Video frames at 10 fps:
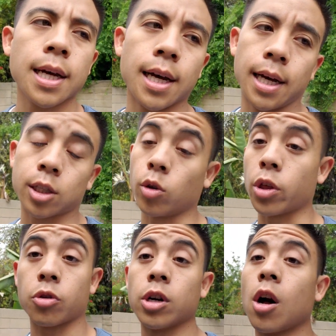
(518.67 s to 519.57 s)
It's
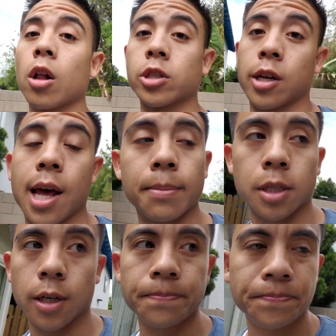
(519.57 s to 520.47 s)
only $3 on
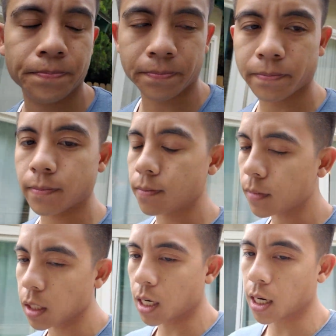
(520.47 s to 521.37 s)
Amazon.
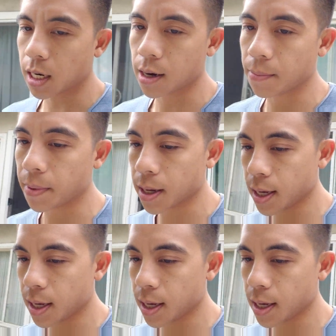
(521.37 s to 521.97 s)
And